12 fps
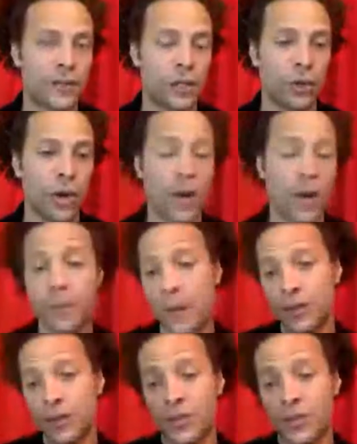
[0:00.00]
to grow, I
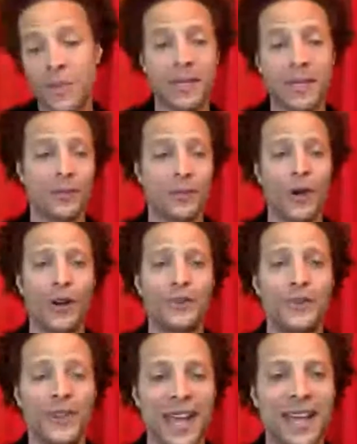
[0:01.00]
probably should have made a little card
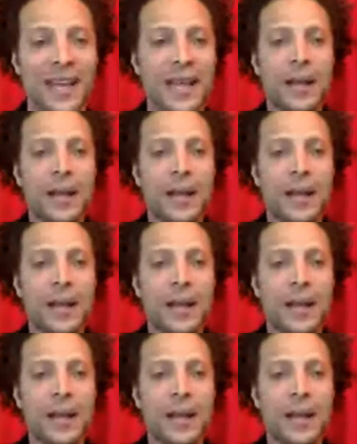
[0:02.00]
for that,